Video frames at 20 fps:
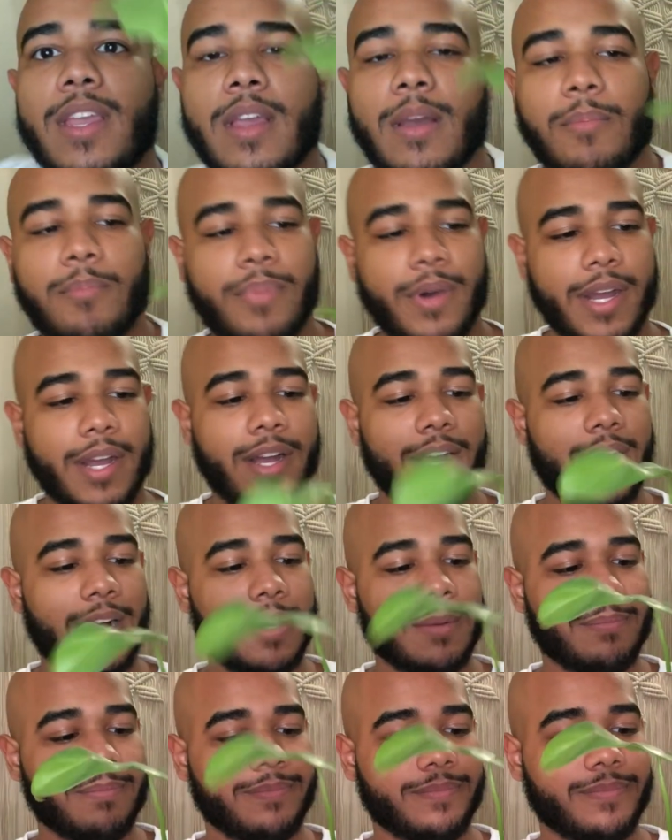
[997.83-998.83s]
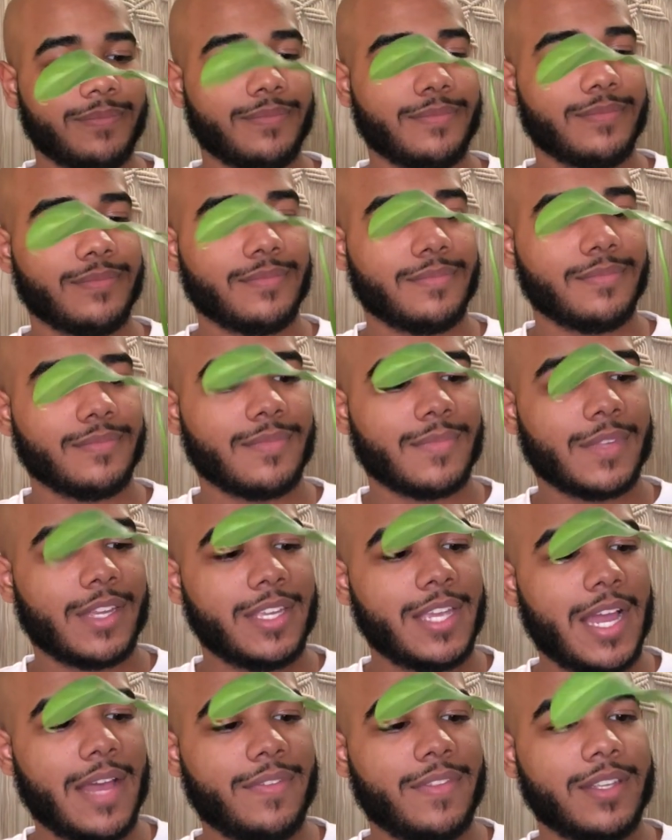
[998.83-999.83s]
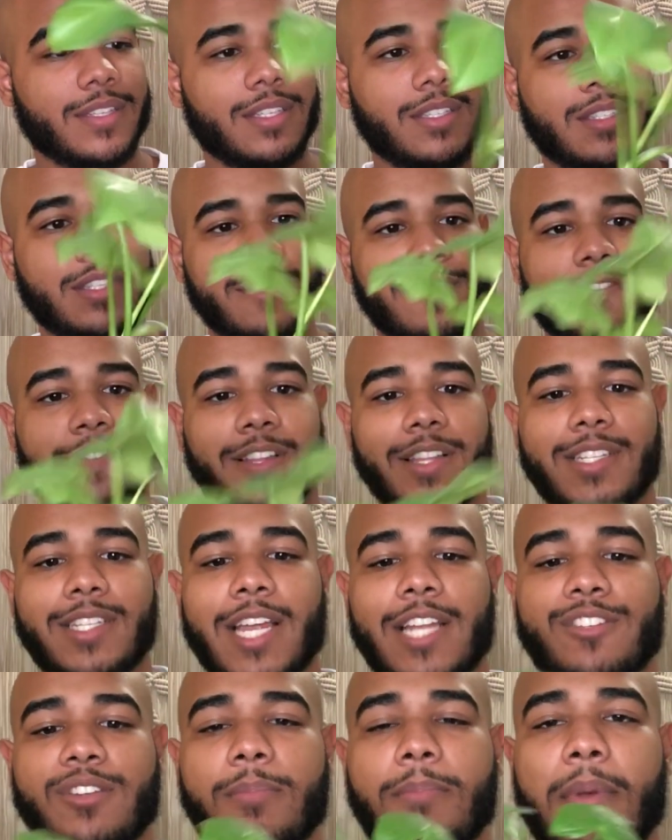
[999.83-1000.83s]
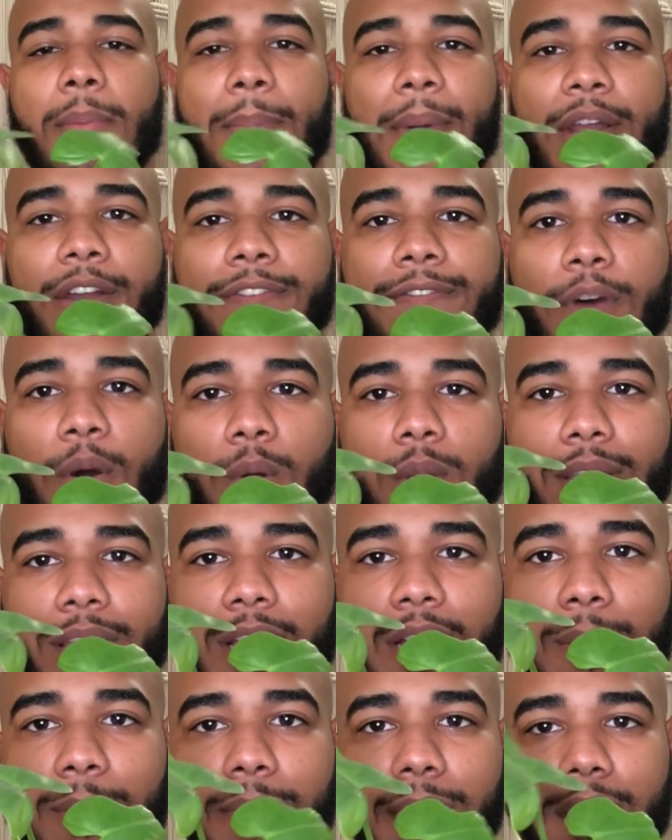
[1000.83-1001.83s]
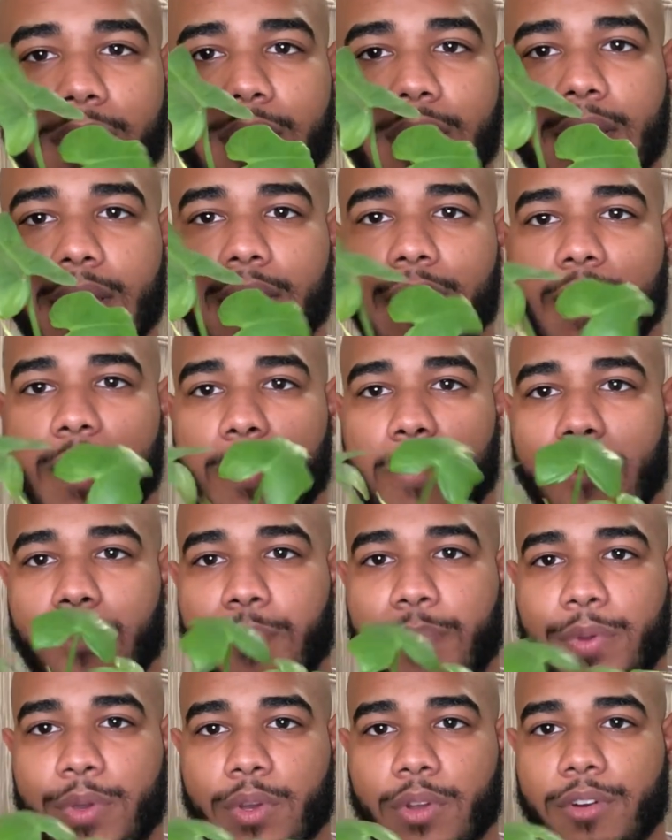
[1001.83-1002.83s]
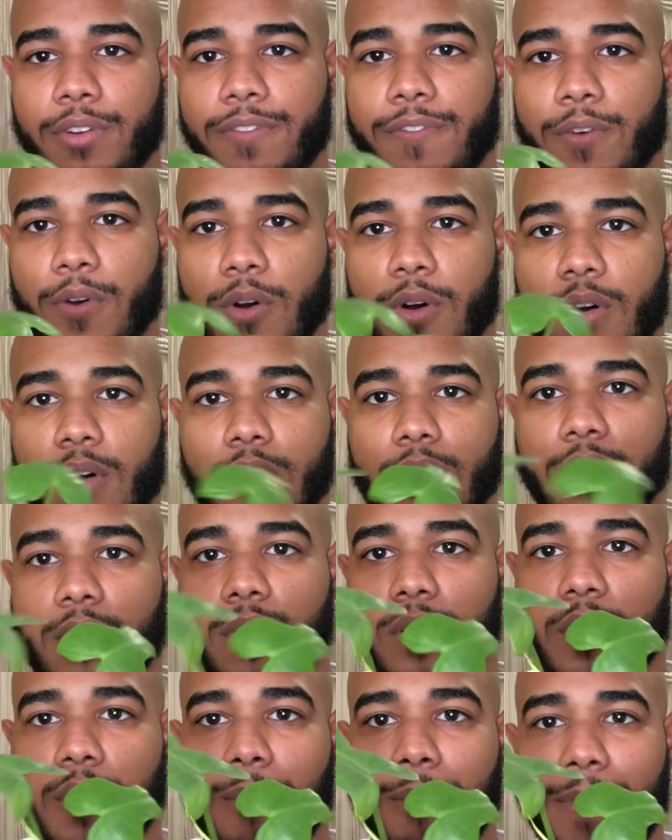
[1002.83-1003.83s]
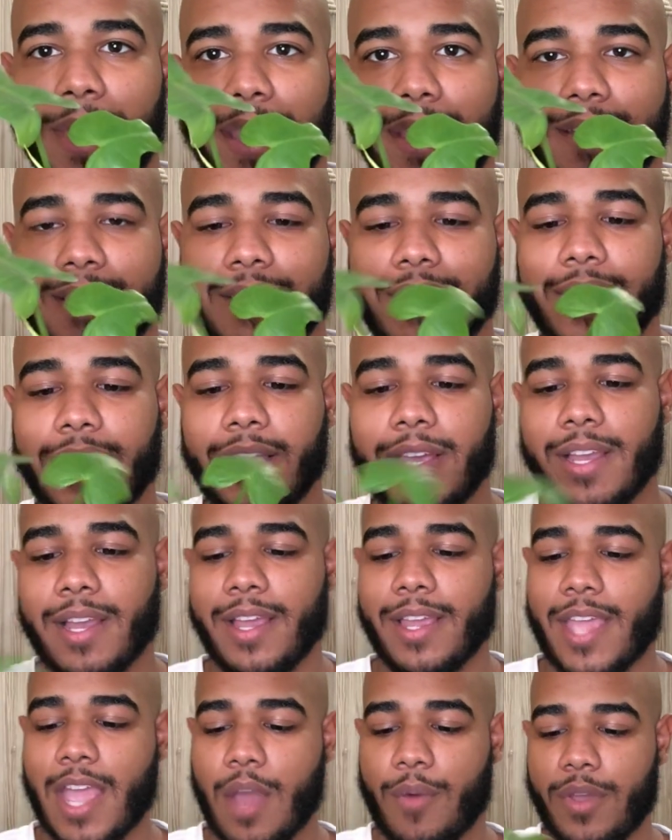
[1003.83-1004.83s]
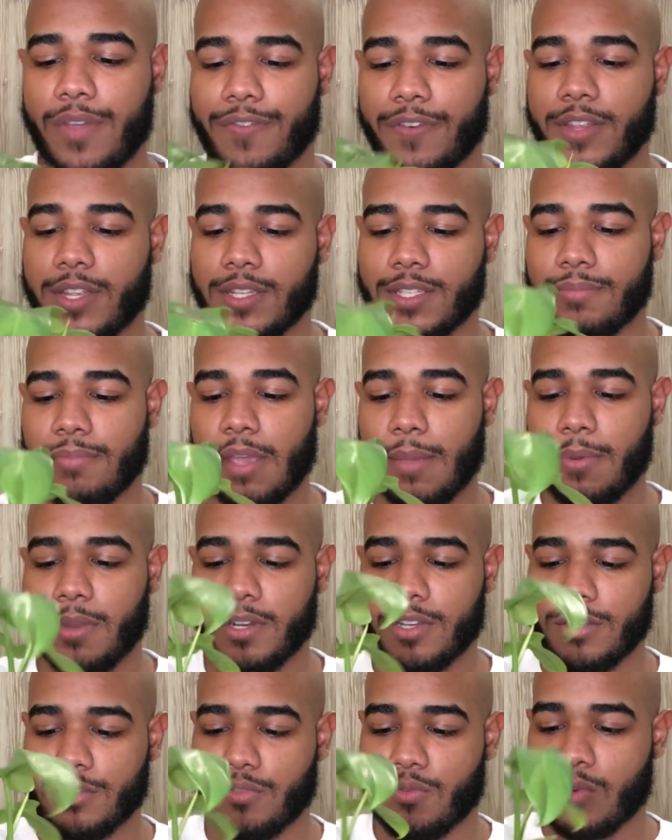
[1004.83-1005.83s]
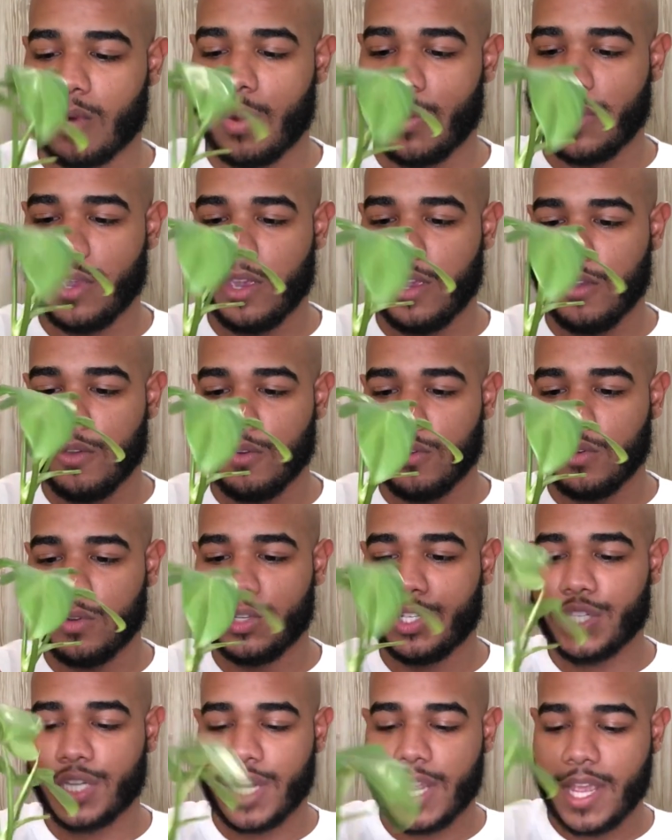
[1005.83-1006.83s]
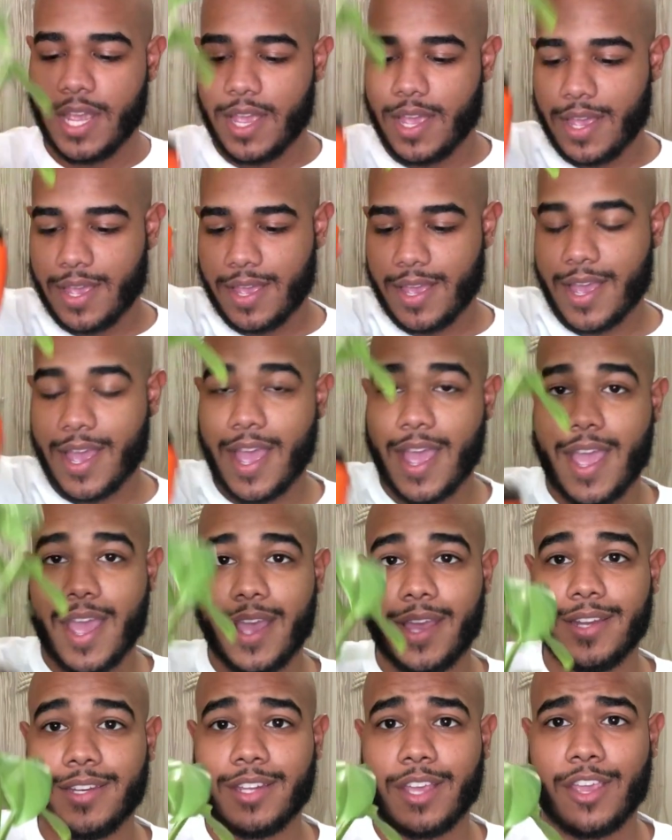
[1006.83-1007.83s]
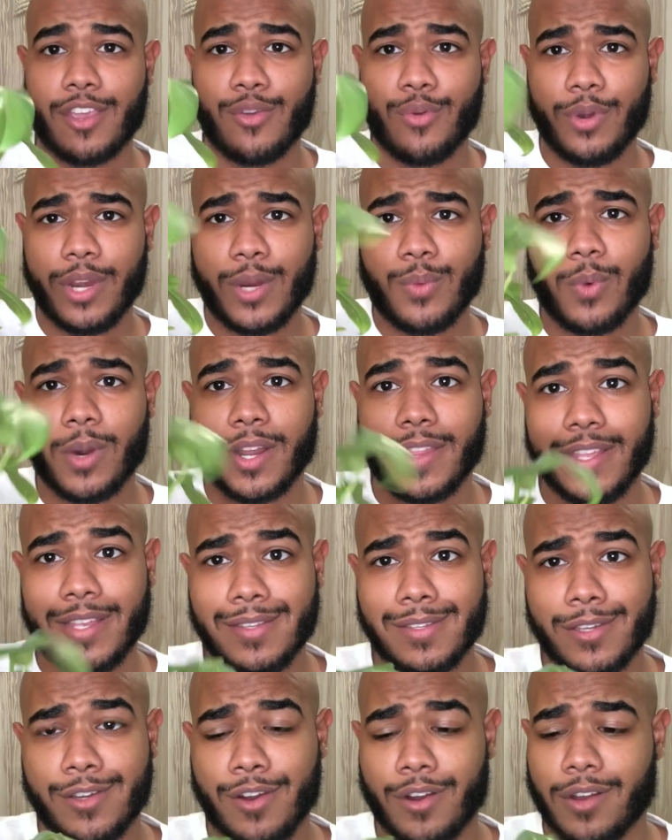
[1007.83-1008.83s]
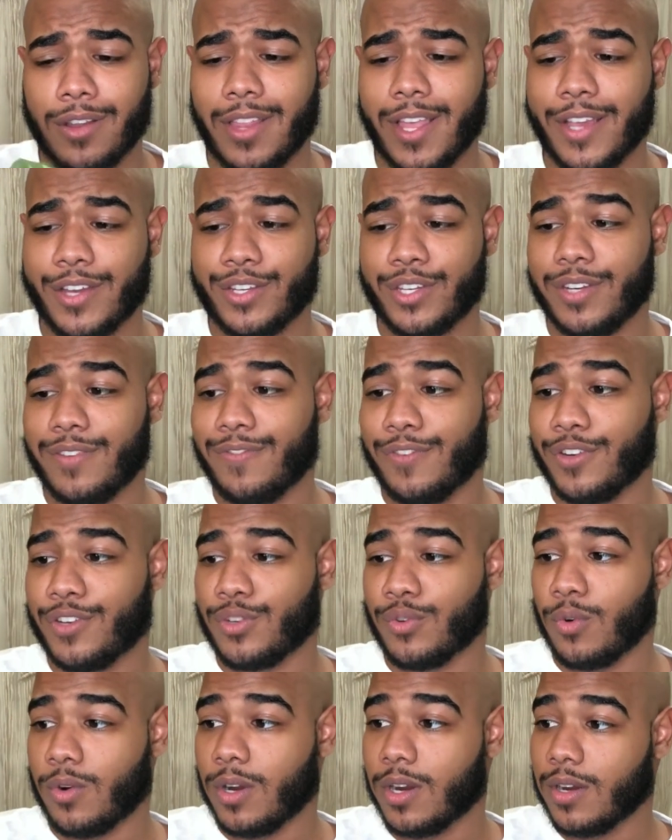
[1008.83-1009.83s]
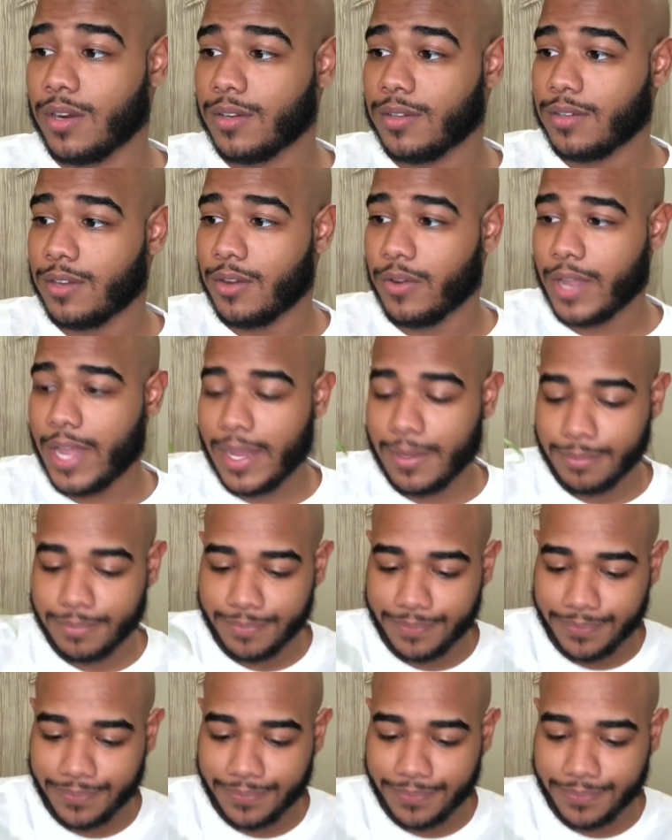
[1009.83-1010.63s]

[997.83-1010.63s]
But yeah, this is the Philodendron Bipennifolium. Beautiful, amazing. Can't wait for this baby to just grow huge. And you need one of these in your collection for sure, okay?